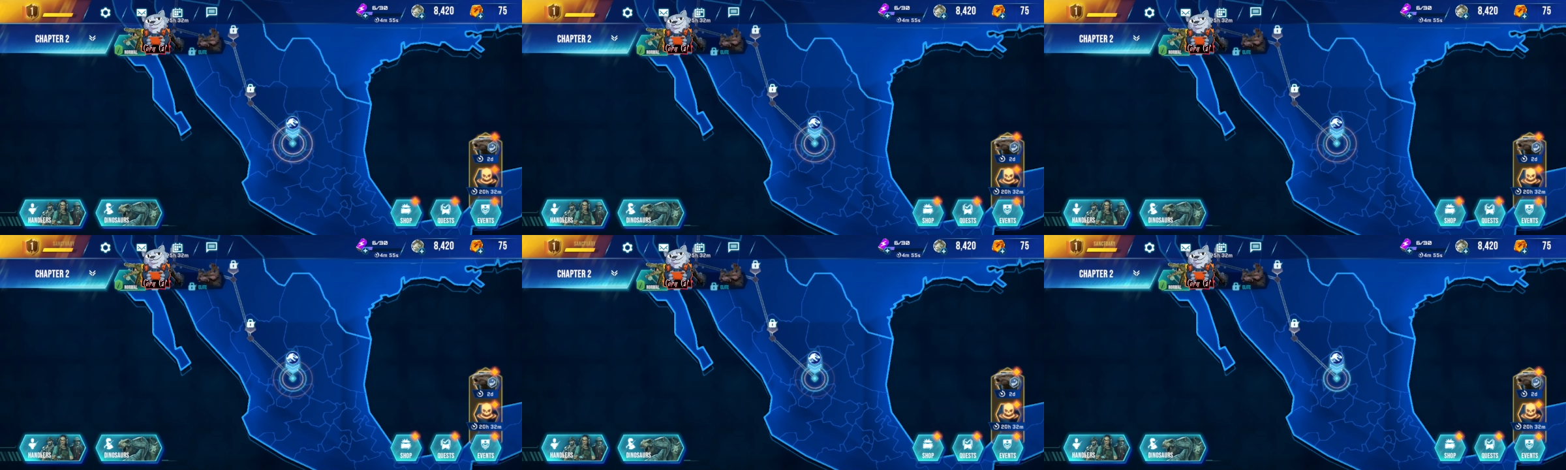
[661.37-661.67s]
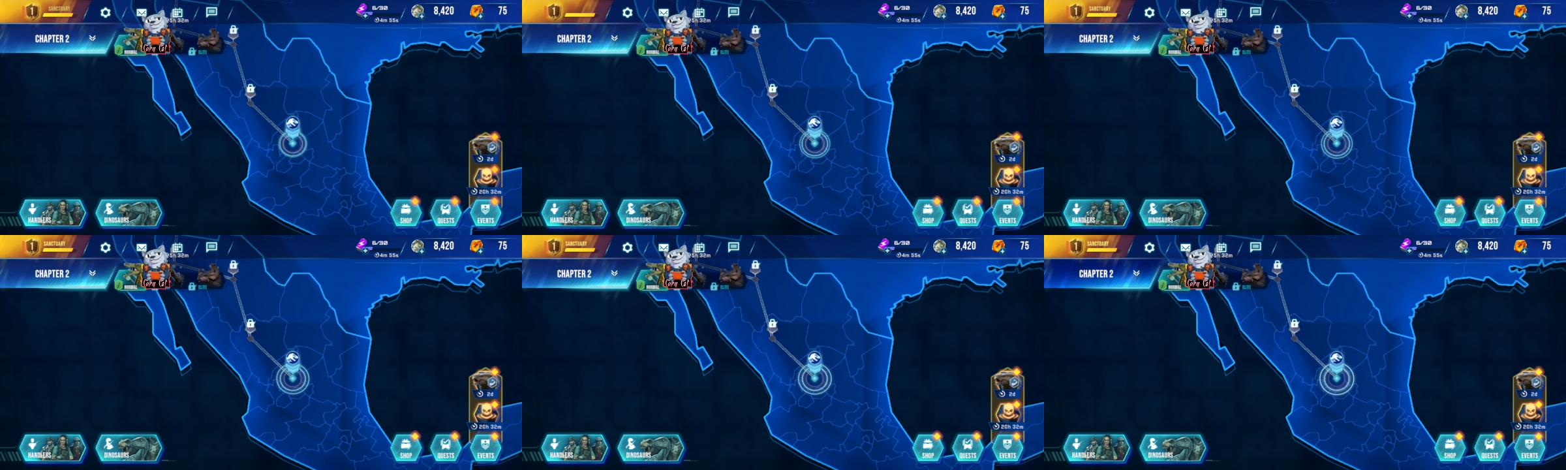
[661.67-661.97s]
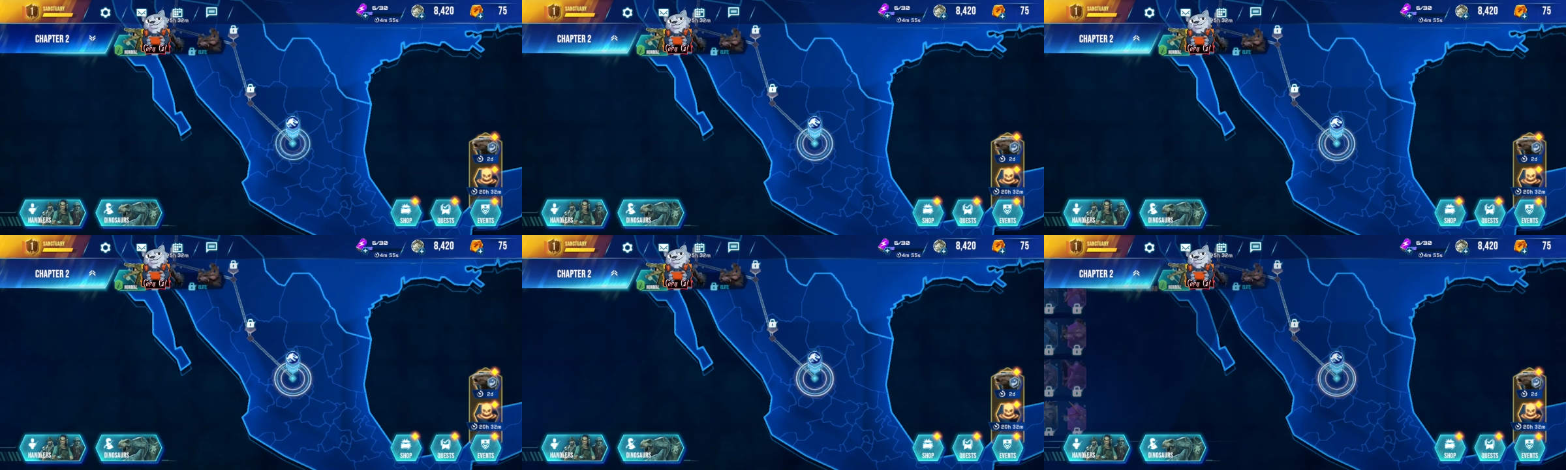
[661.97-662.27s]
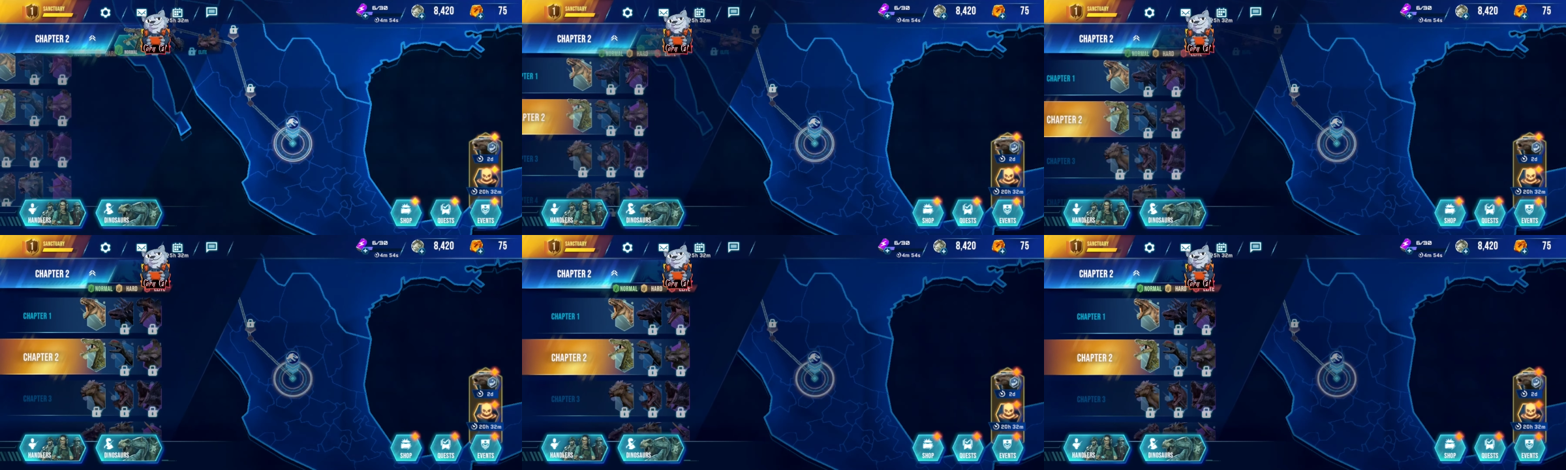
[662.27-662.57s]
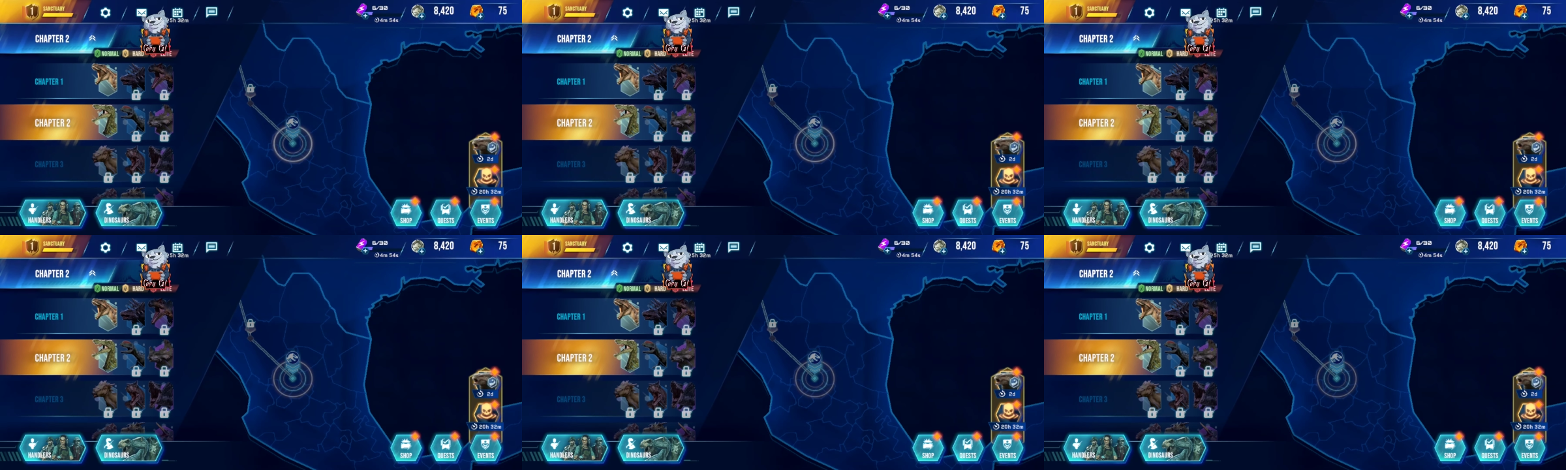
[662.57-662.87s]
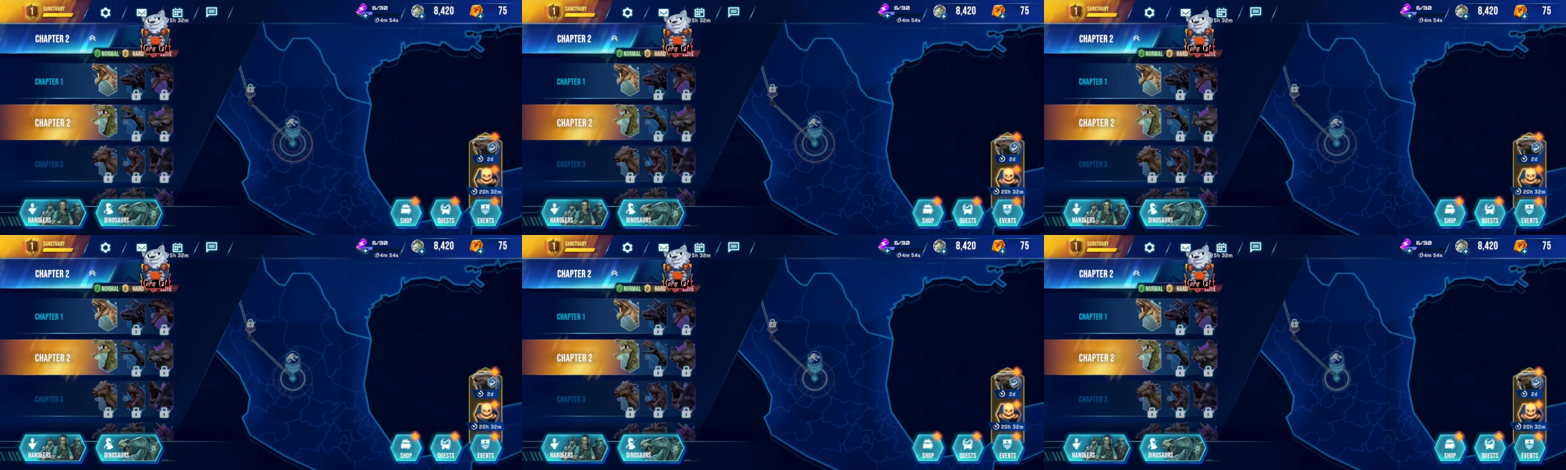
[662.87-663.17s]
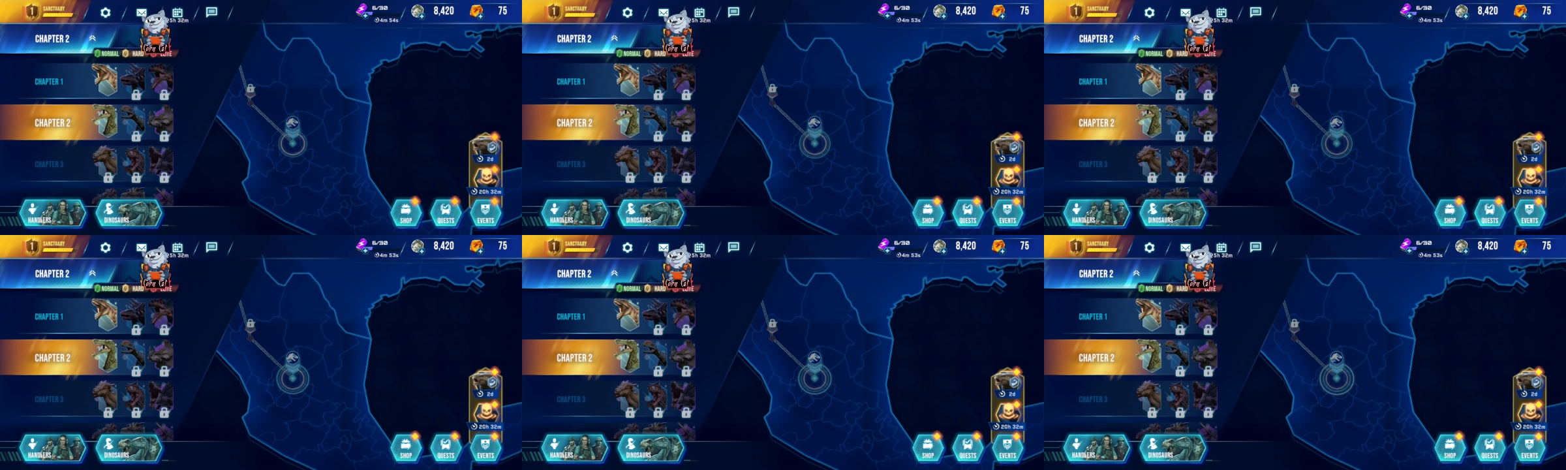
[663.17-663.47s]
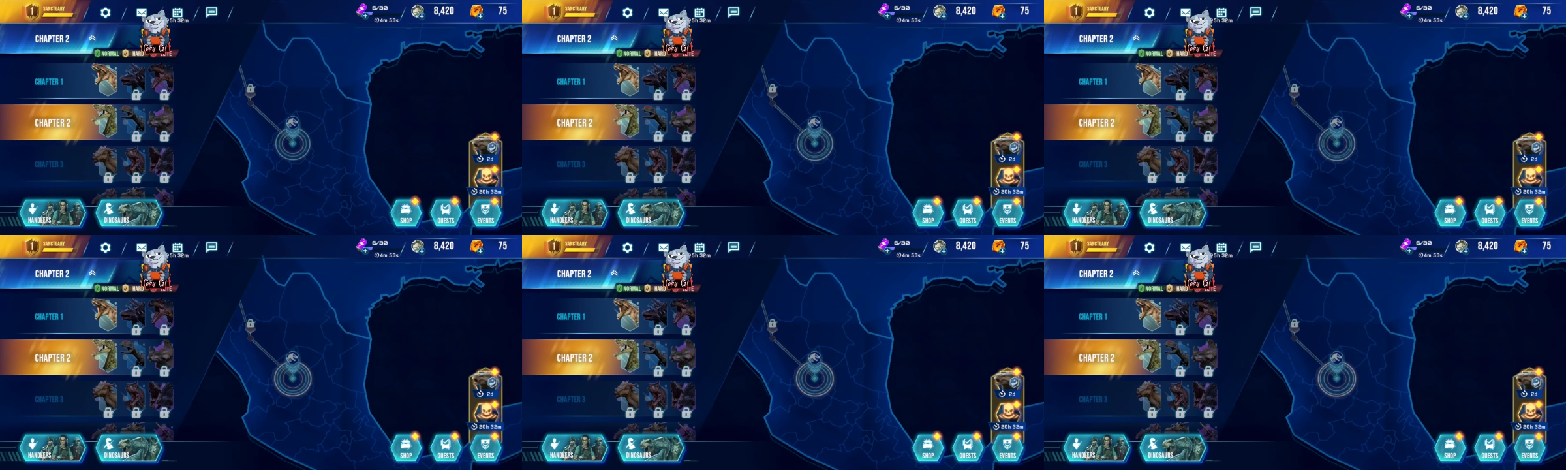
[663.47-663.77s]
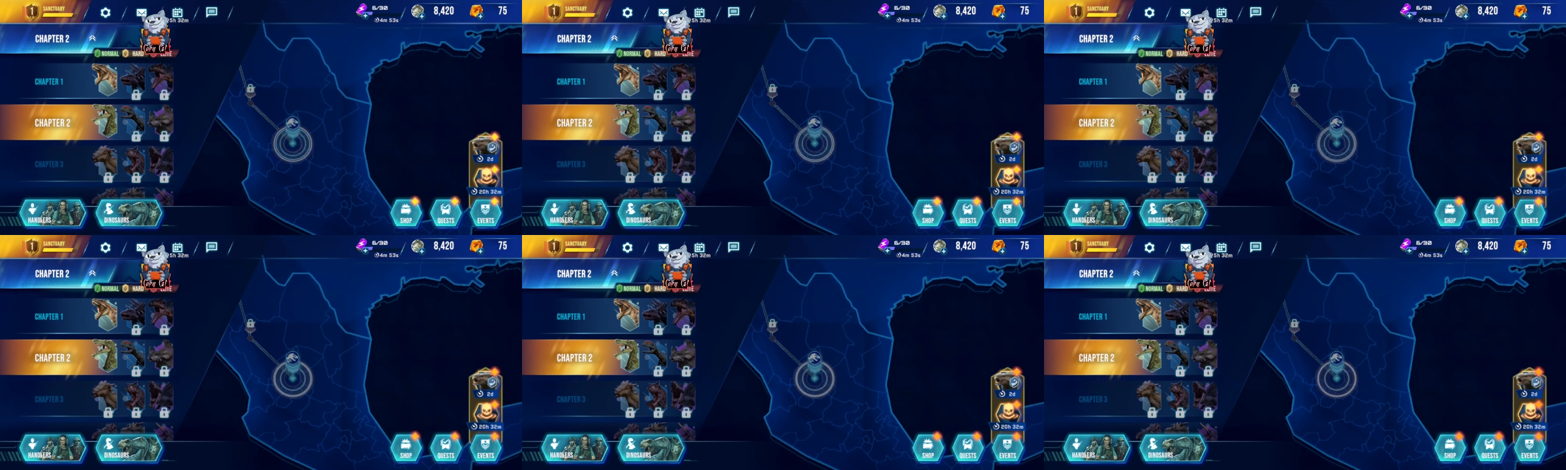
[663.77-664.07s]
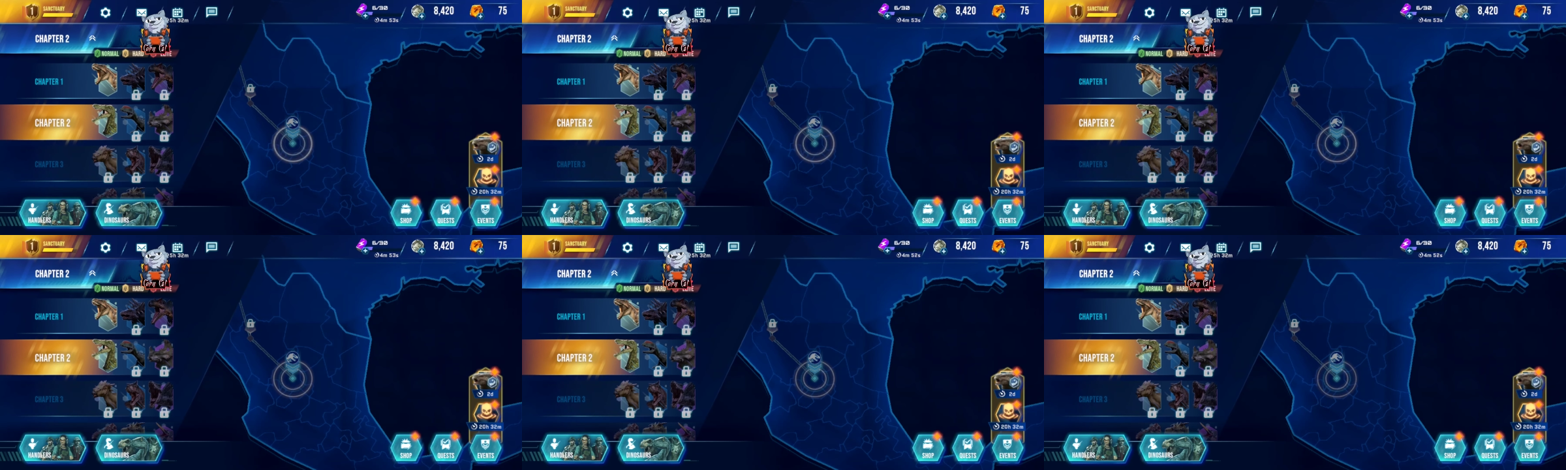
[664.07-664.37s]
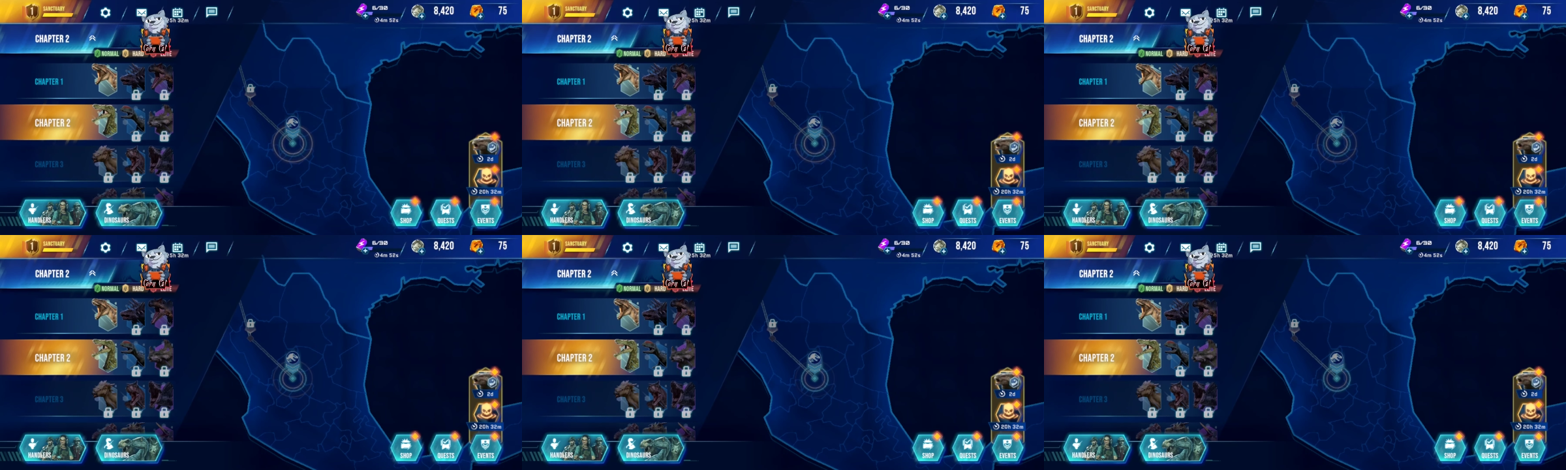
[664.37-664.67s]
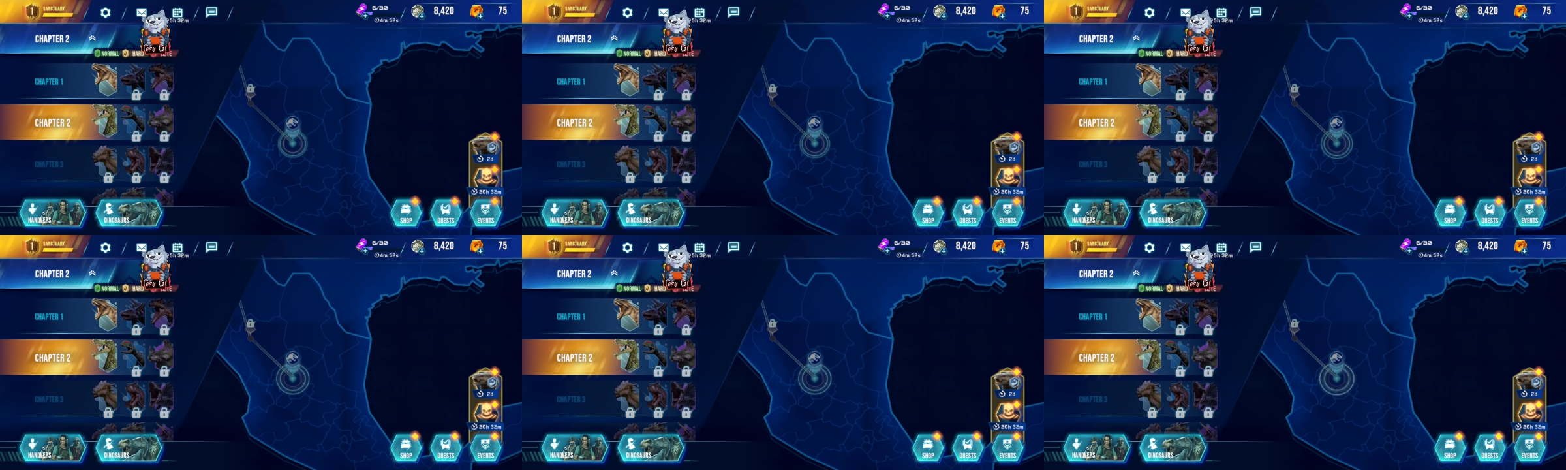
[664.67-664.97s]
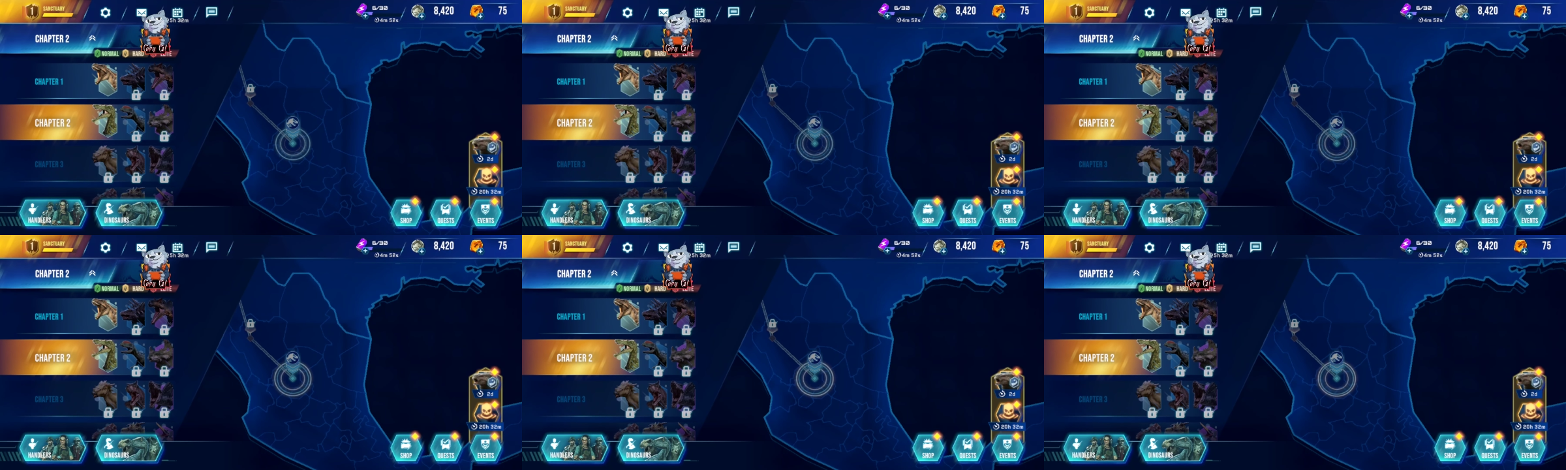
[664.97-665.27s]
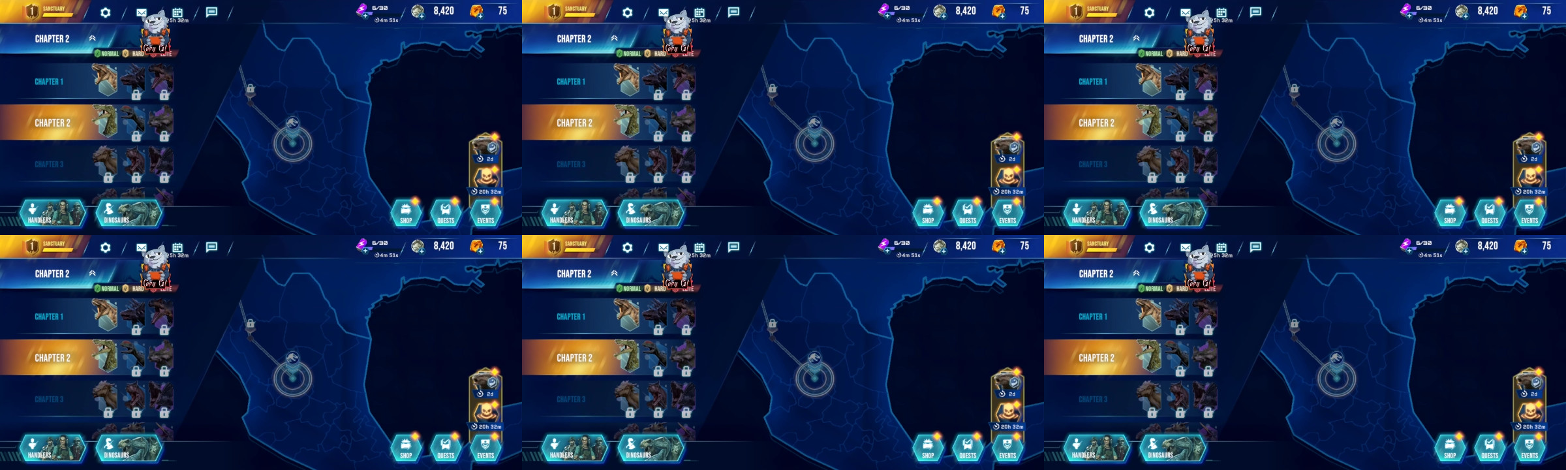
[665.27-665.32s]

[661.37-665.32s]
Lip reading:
Nobody's mouth can be seen.